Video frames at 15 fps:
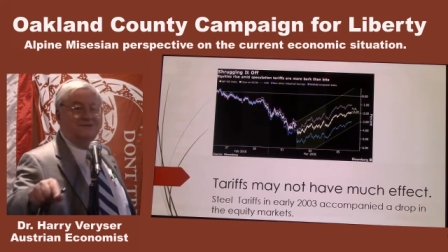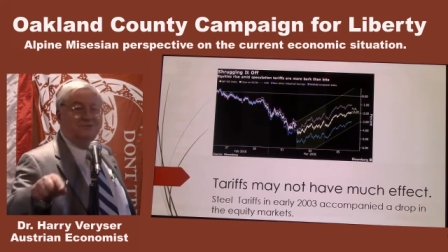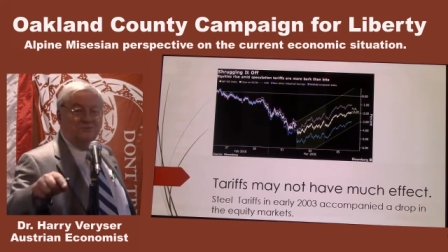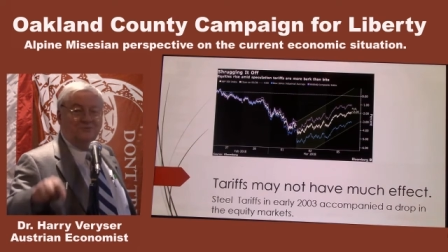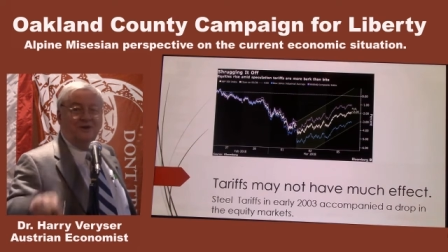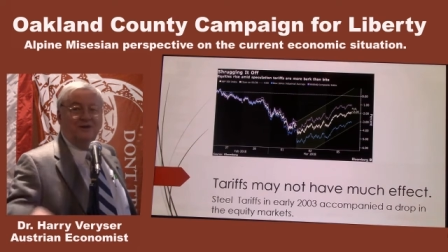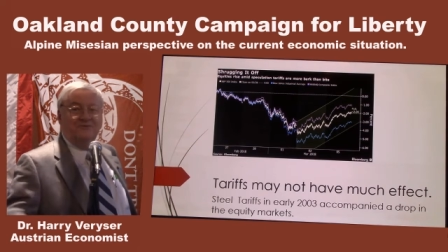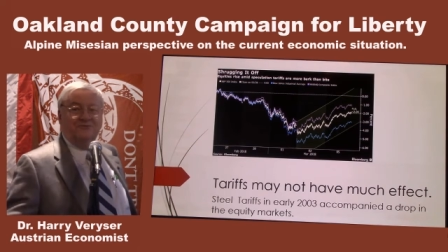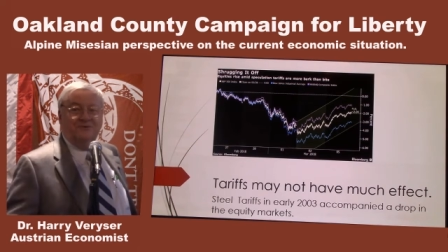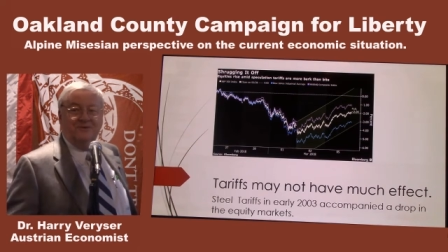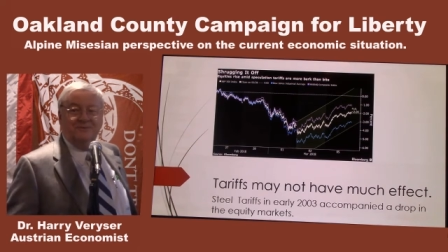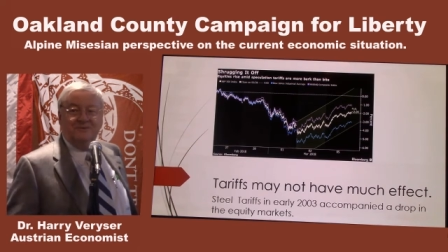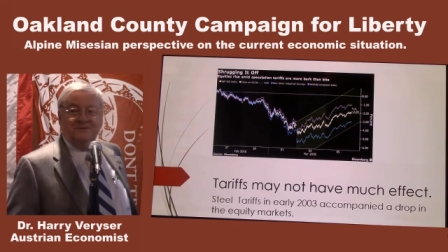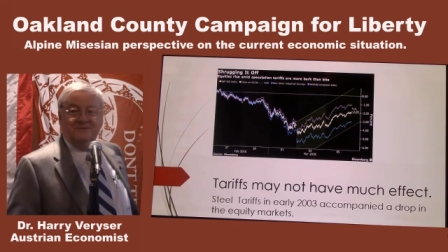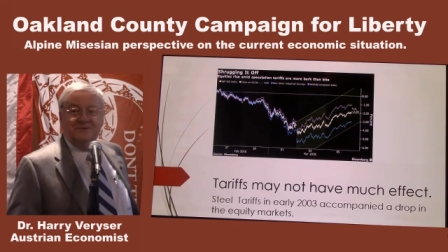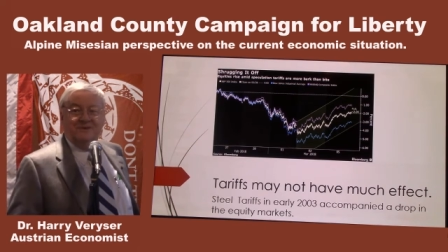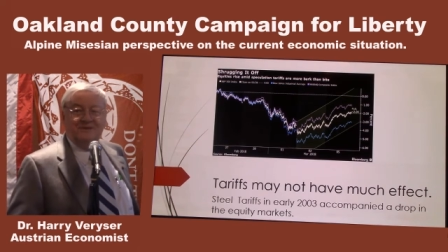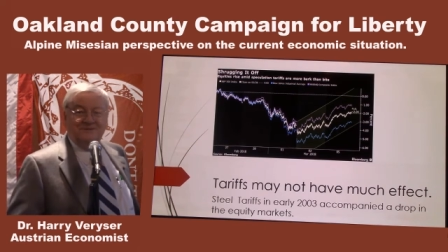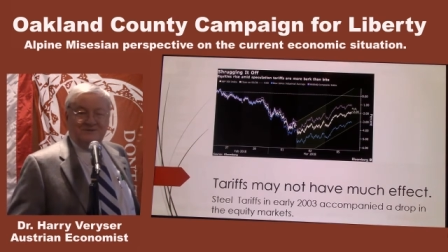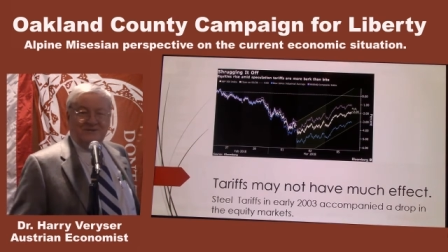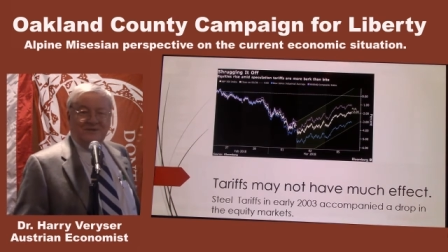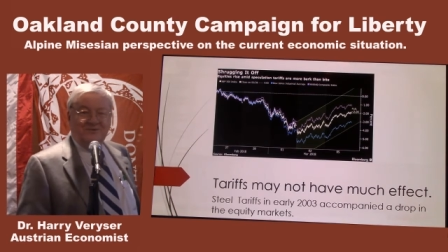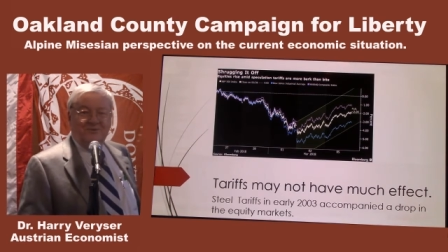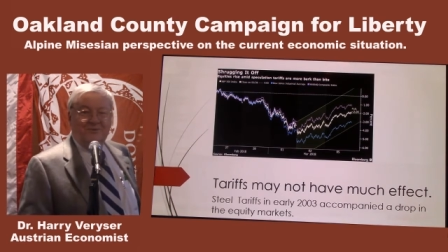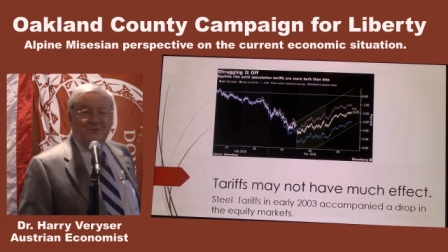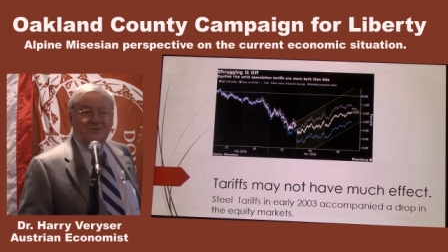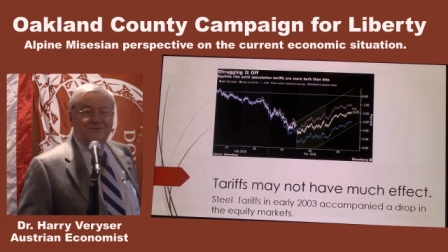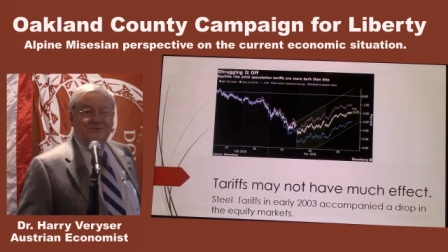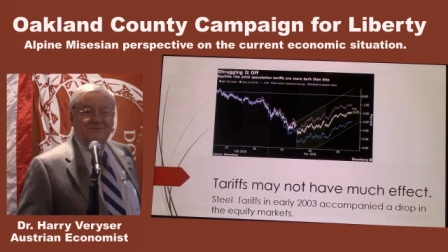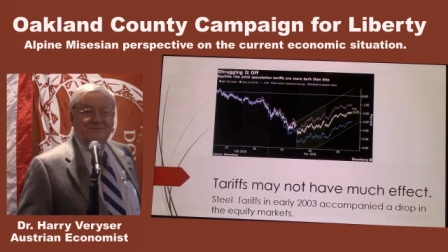right from uh, say the
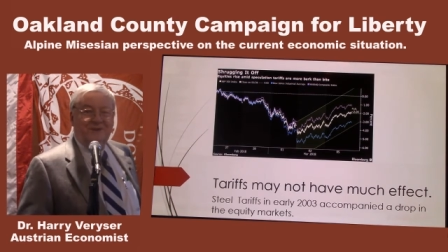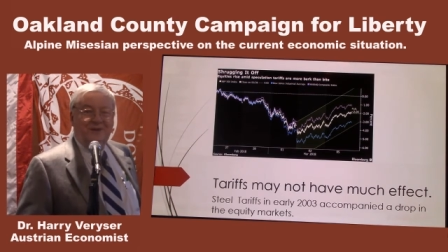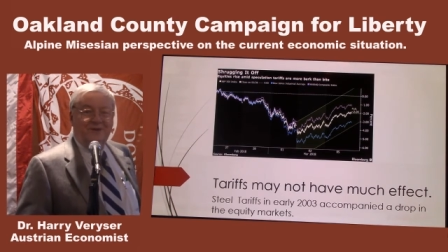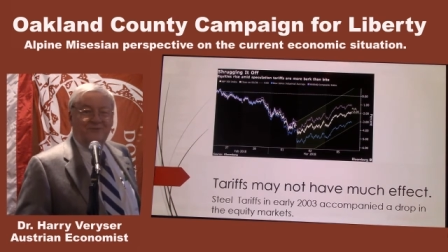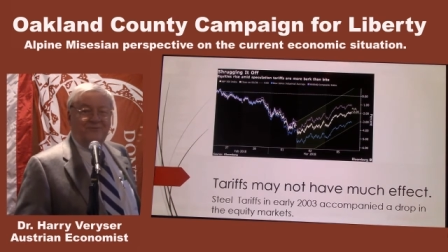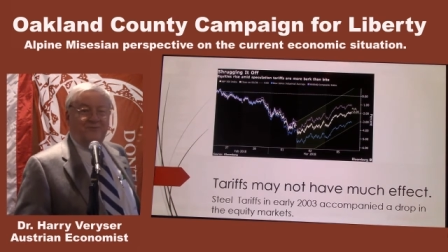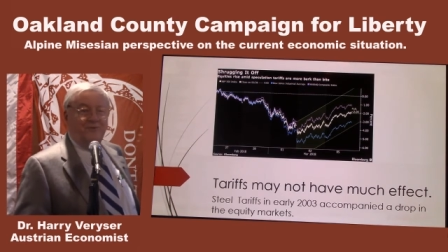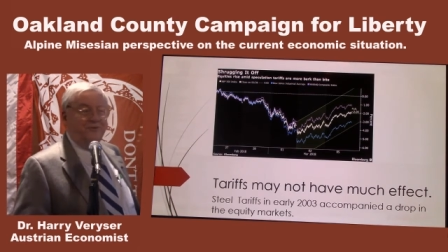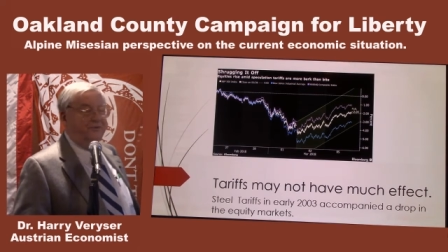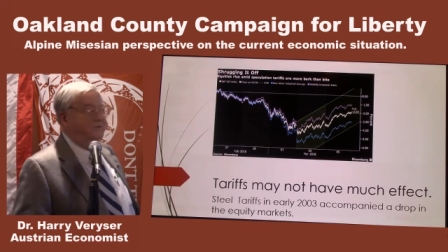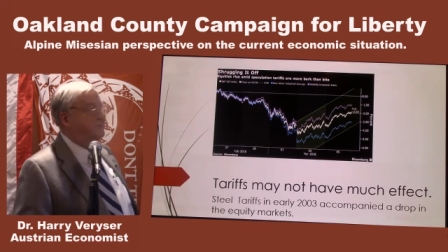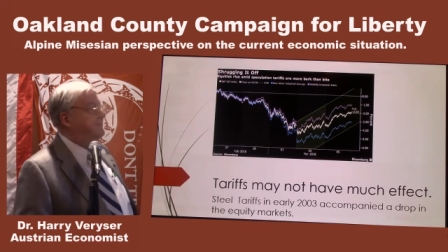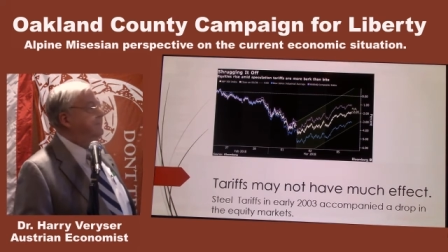horse's mouth for you.